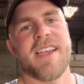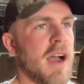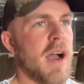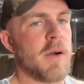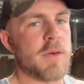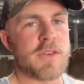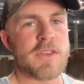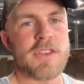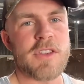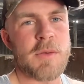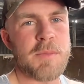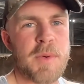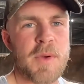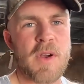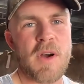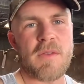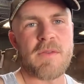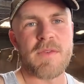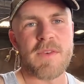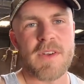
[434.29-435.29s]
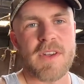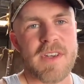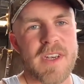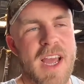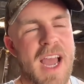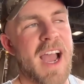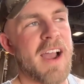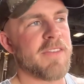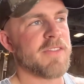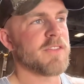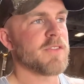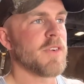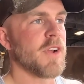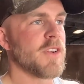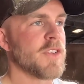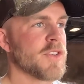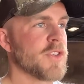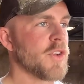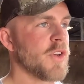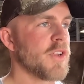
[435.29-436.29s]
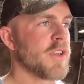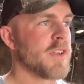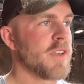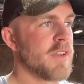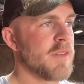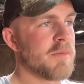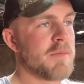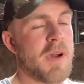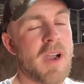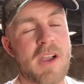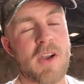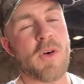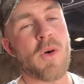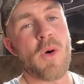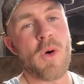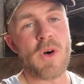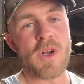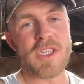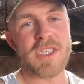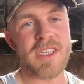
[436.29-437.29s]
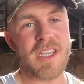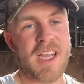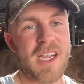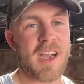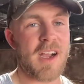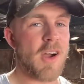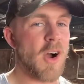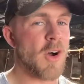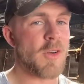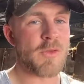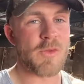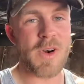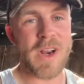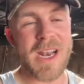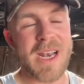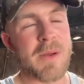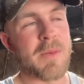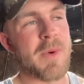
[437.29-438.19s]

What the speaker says: I was super confident after I'd done my course, like I got on really